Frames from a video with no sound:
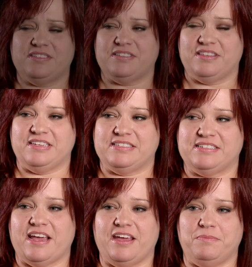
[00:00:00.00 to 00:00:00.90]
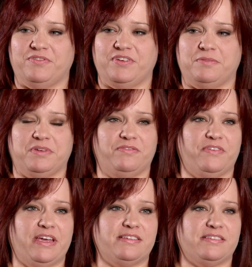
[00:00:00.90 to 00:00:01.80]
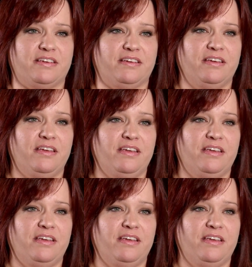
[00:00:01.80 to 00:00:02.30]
this time of him confessing,